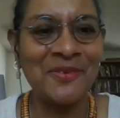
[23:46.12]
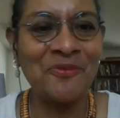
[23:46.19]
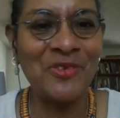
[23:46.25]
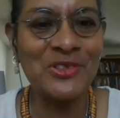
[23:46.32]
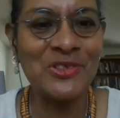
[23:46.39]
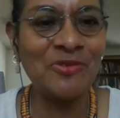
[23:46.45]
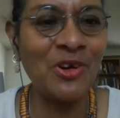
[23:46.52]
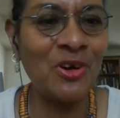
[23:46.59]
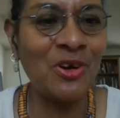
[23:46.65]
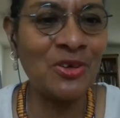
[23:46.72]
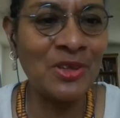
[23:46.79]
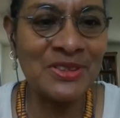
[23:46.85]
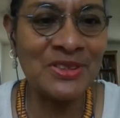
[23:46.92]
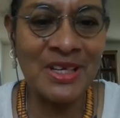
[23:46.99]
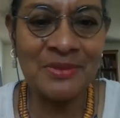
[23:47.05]
first of
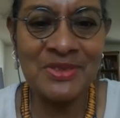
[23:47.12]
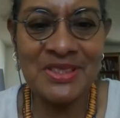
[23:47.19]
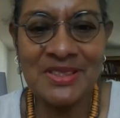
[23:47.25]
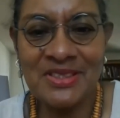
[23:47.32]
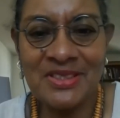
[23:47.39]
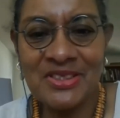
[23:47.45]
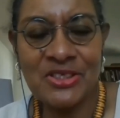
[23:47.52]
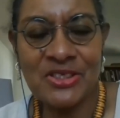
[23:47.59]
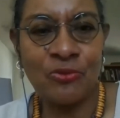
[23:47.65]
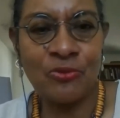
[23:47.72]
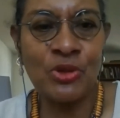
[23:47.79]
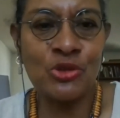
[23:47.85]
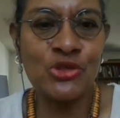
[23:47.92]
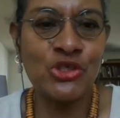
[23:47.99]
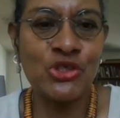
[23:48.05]
all, this is just a
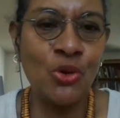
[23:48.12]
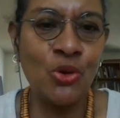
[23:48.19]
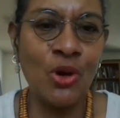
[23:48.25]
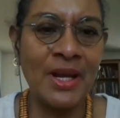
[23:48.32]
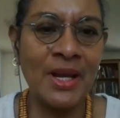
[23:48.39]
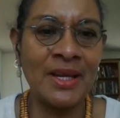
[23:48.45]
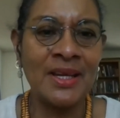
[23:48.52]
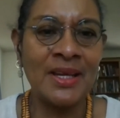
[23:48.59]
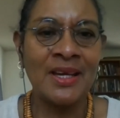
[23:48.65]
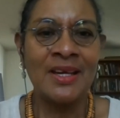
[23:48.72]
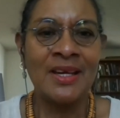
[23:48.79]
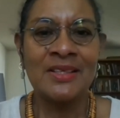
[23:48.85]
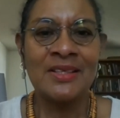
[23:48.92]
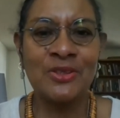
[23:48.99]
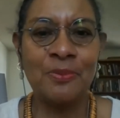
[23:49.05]
real joy
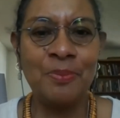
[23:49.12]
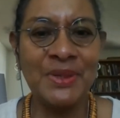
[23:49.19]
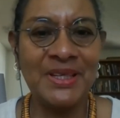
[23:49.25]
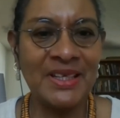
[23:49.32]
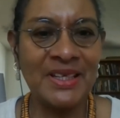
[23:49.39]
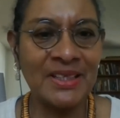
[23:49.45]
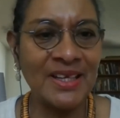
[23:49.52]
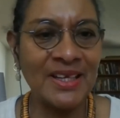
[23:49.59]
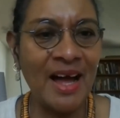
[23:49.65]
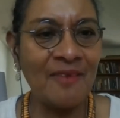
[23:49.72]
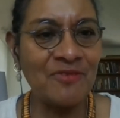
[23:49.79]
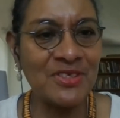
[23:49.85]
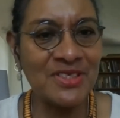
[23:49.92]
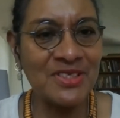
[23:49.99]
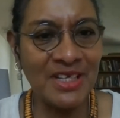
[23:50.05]
to be in a
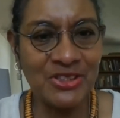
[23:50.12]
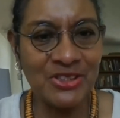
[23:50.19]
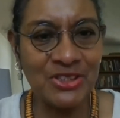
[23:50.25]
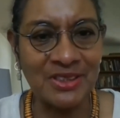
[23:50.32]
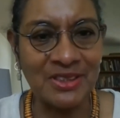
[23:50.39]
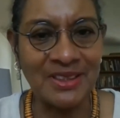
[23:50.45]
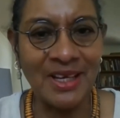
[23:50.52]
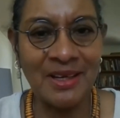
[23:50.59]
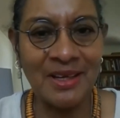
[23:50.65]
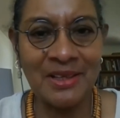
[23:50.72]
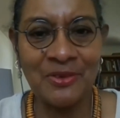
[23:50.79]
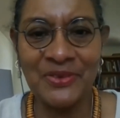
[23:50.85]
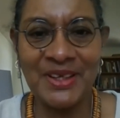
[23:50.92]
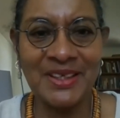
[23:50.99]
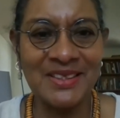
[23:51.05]
conversation. I
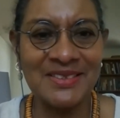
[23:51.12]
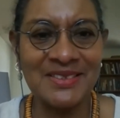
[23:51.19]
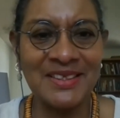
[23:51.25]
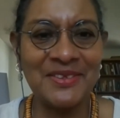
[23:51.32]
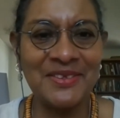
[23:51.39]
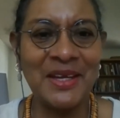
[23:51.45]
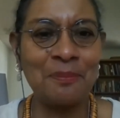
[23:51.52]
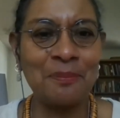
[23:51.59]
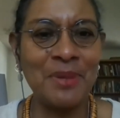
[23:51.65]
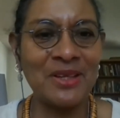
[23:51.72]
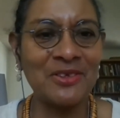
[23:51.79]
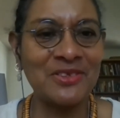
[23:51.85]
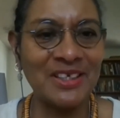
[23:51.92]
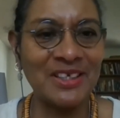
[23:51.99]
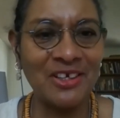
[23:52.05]
don't think there's anything
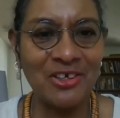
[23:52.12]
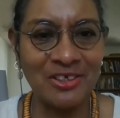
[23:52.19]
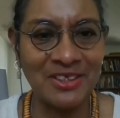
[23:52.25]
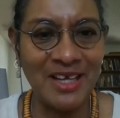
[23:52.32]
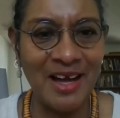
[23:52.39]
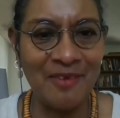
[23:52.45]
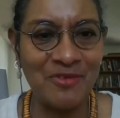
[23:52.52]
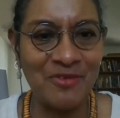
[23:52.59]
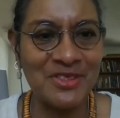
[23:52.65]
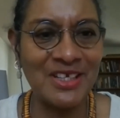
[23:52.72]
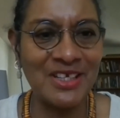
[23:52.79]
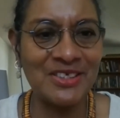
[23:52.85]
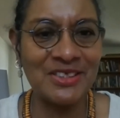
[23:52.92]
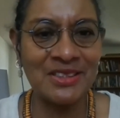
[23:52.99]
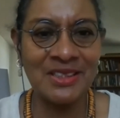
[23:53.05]
better than a good
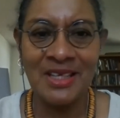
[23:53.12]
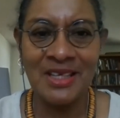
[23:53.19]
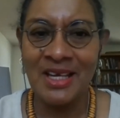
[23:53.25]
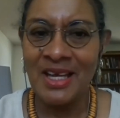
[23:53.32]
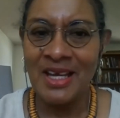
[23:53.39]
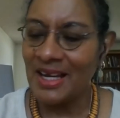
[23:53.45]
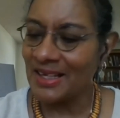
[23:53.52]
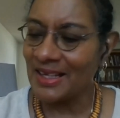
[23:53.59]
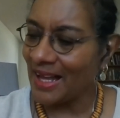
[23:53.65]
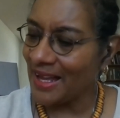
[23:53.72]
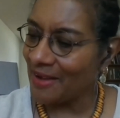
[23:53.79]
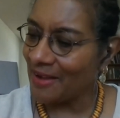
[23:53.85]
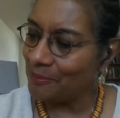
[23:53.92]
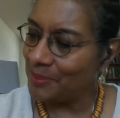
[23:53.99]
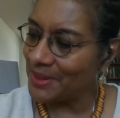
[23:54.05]
conversation. And I
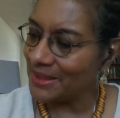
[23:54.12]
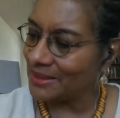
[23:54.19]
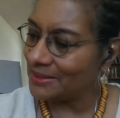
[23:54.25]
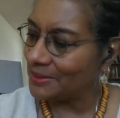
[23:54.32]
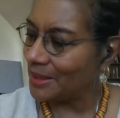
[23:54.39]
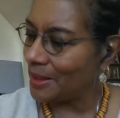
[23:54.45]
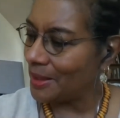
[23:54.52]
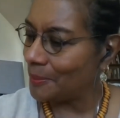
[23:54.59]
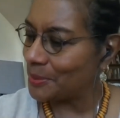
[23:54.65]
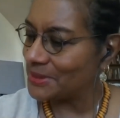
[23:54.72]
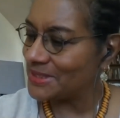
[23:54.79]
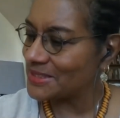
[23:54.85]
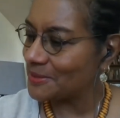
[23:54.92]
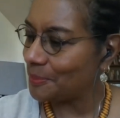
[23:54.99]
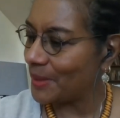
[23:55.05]
have been
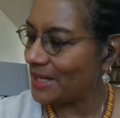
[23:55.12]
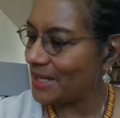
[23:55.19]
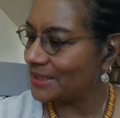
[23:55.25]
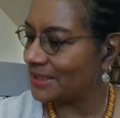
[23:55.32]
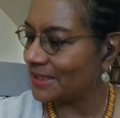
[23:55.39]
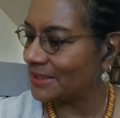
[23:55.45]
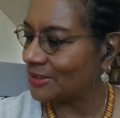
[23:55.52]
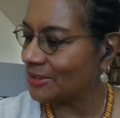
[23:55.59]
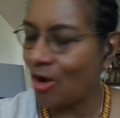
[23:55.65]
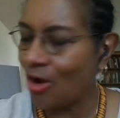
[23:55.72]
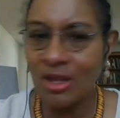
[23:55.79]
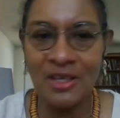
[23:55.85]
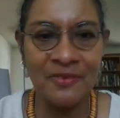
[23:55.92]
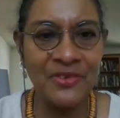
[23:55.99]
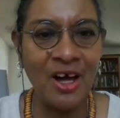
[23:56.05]
participating in
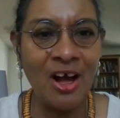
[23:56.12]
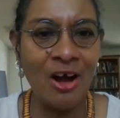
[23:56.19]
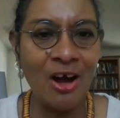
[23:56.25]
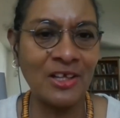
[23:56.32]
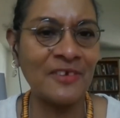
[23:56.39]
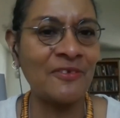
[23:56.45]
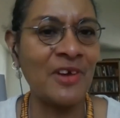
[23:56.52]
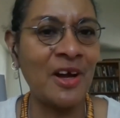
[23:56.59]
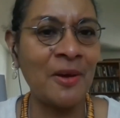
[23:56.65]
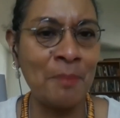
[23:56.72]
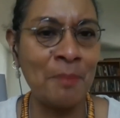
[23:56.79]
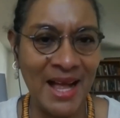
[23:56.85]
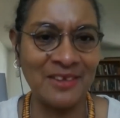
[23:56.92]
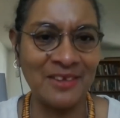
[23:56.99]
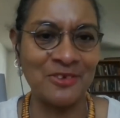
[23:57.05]
all of the Heart of
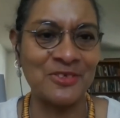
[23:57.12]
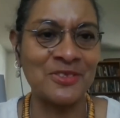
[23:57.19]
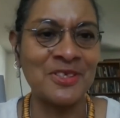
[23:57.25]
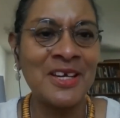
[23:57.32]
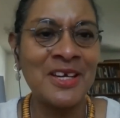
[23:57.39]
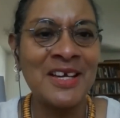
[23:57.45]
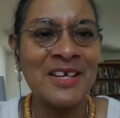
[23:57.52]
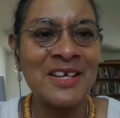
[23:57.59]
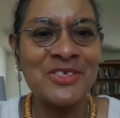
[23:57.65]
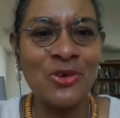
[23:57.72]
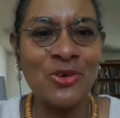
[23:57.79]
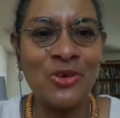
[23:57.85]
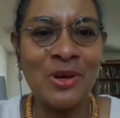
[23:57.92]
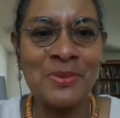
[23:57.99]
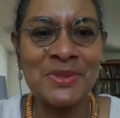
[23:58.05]
Matters.
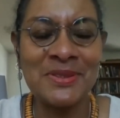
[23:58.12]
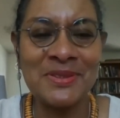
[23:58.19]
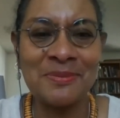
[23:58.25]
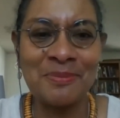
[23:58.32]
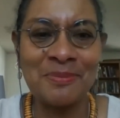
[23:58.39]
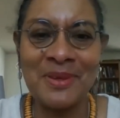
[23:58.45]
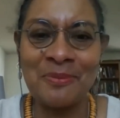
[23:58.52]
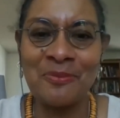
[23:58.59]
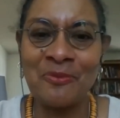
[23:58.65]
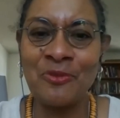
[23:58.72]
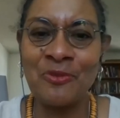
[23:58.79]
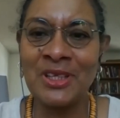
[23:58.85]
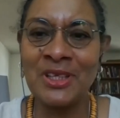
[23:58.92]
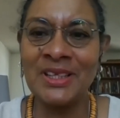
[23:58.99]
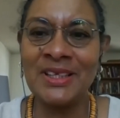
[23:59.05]
So I was
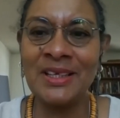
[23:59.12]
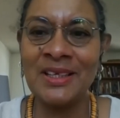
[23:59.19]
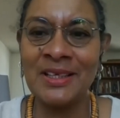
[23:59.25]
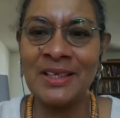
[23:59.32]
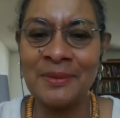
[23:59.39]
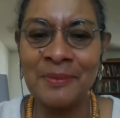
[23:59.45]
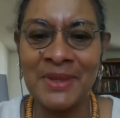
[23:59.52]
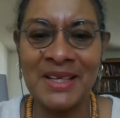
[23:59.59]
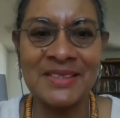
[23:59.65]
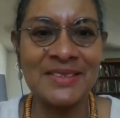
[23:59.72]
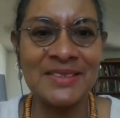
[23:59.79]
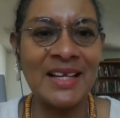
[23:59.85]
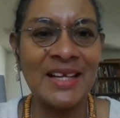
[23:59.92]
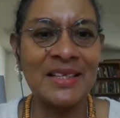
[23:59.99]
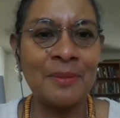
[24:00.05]
really
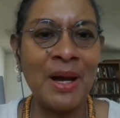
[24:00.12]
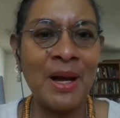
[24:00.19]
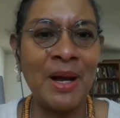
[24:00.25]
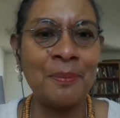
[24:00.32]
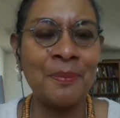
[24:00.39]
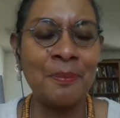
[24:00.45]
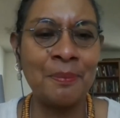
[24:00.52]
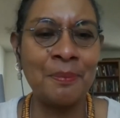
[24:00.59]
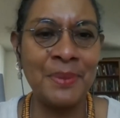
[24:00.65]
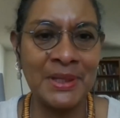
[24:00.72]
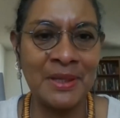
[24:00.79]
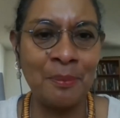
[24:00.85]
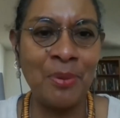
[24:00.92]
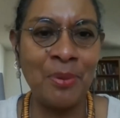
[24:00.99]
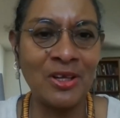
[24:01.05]
excited about being
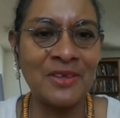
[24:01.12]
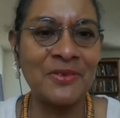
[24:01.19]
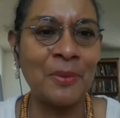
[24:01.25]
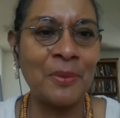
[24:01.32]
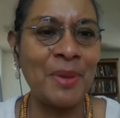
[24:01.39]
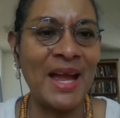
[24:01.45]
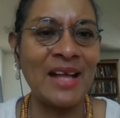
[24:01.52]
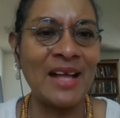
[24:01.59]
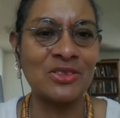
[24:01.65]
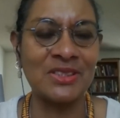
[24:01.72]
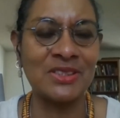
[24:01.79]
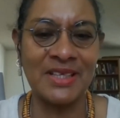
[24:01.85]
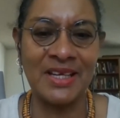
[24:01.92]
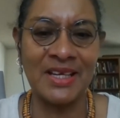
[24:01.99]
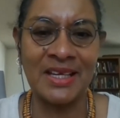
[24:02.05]
a part of the panel
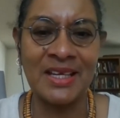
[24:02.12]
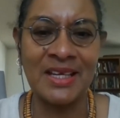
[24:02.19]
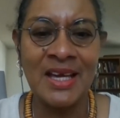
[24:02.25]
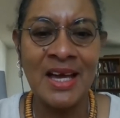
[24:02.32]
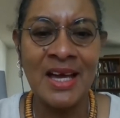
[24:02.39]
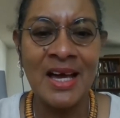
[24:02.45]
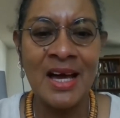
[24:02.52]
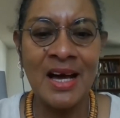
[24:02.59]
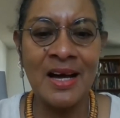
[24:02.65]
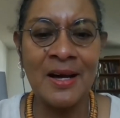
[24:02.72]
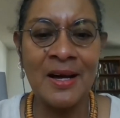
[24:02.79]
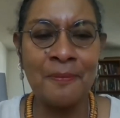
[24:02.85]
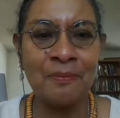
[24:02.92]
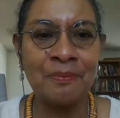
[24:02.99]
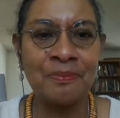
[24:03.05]
today.
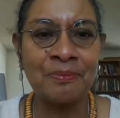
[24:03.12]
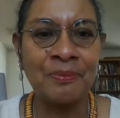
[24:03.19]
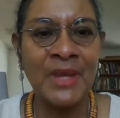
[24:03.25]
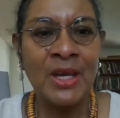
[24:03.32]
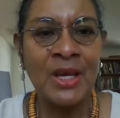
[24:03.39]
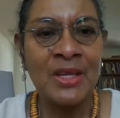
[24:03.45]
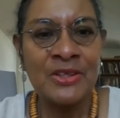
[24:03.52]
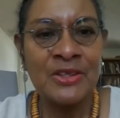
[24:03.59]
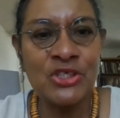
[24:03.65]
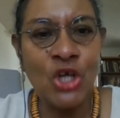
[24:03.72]
The